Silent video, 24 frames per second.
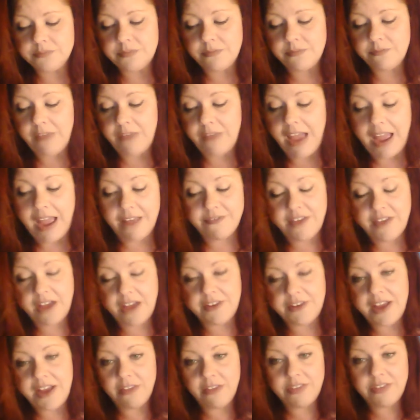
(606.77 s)
I found
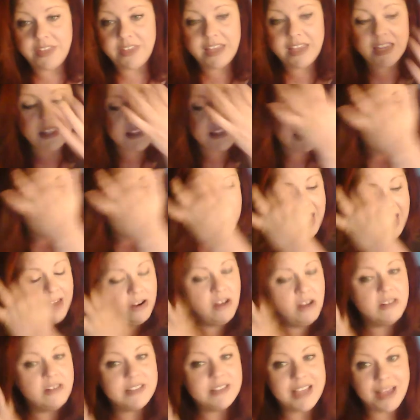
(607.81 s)
out then that he had
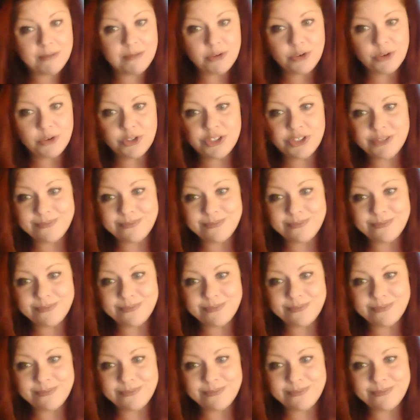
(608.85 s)
Alzheimer's.